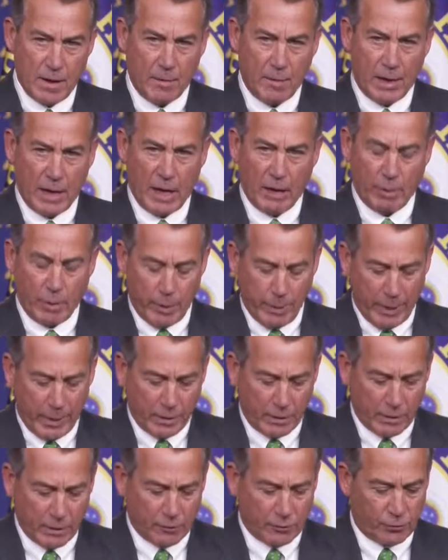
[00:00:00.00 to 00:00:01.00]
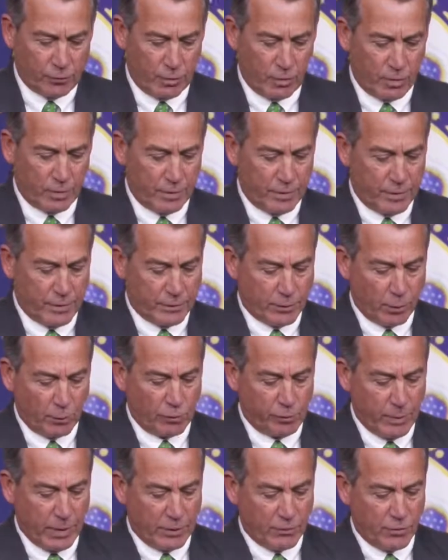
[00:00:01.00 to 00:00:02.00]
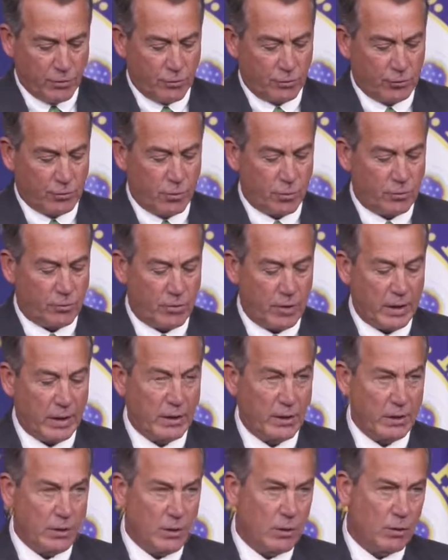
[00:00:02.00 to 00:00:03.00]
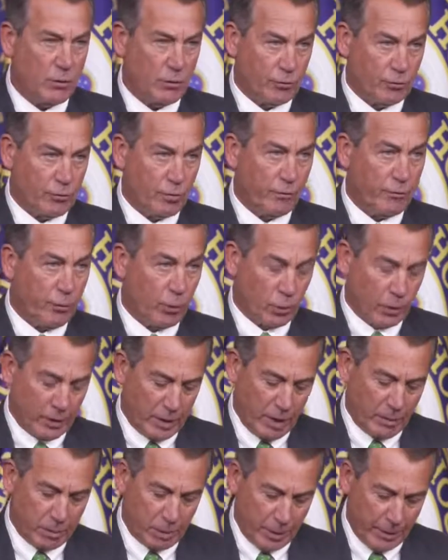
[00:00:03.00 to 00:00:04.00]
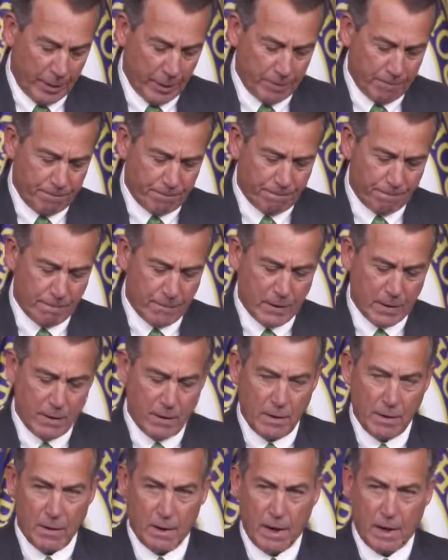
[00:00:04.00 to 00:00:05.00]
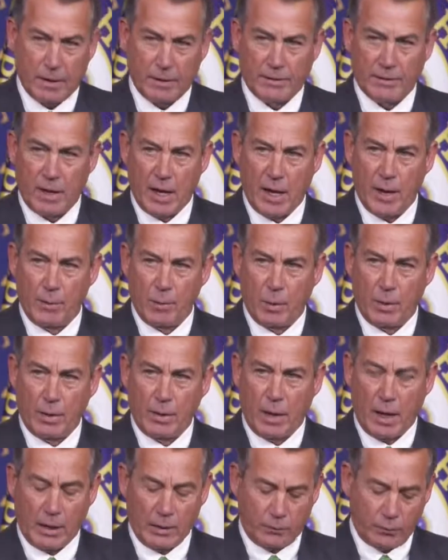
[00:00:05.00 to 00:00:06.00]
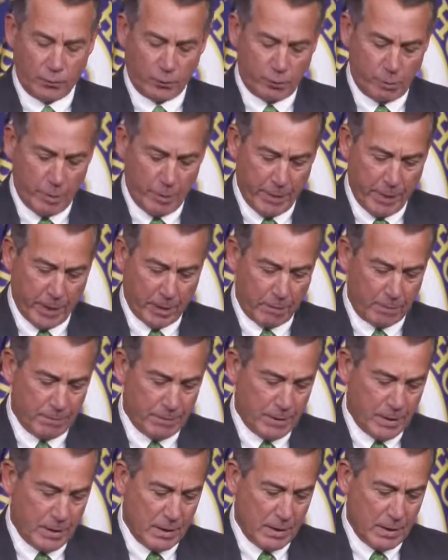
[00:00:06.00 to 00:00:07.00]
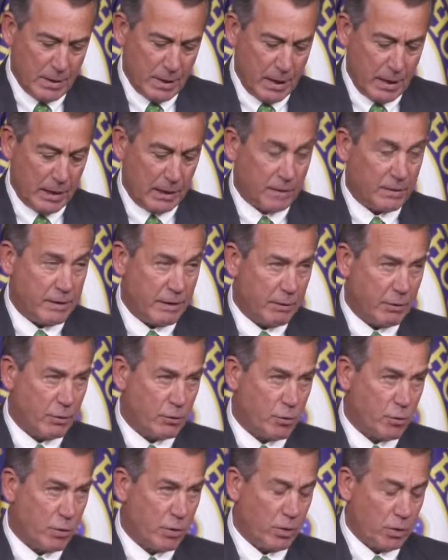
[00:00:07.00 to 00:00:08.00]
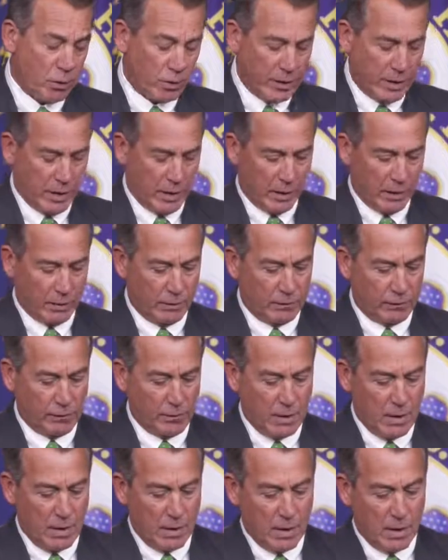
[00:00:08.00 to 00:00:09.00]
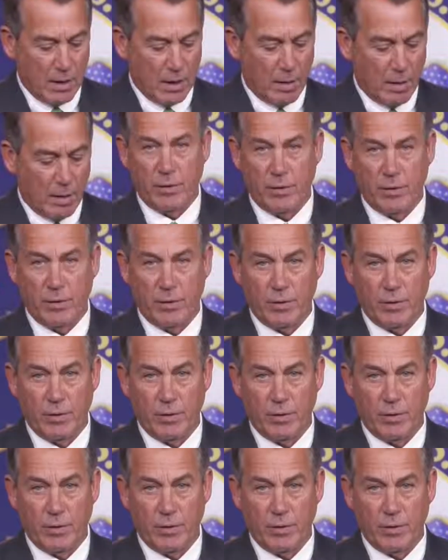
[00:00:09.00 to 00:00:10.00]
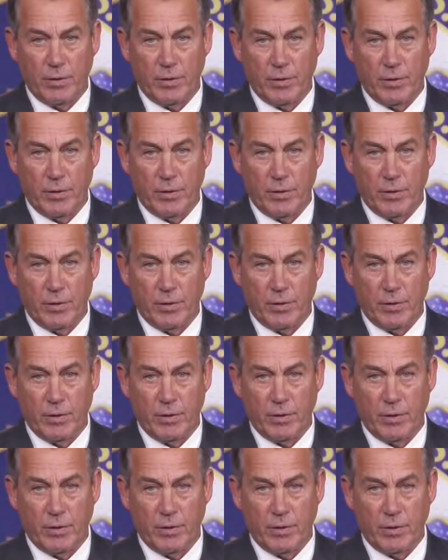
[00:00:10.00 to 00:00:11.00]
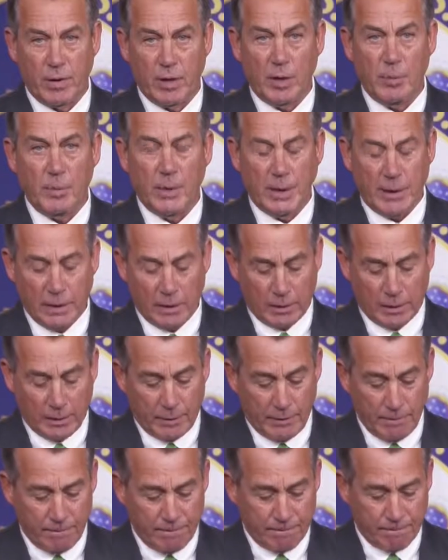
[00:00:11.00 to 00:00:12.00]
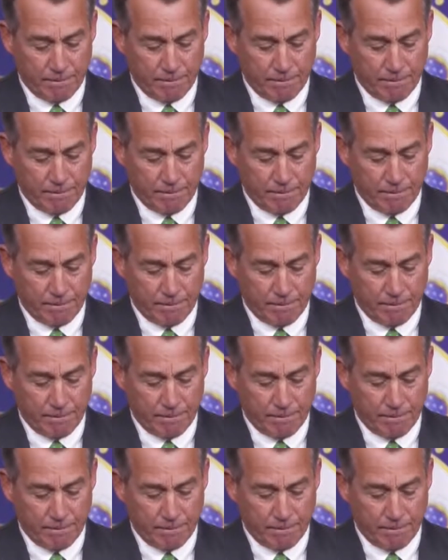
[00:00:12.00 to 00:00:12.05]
But I remain concerned that those measures could take years to fully implement at a time when ISIL's momentum and territorial gains must be halted and reversed immediately.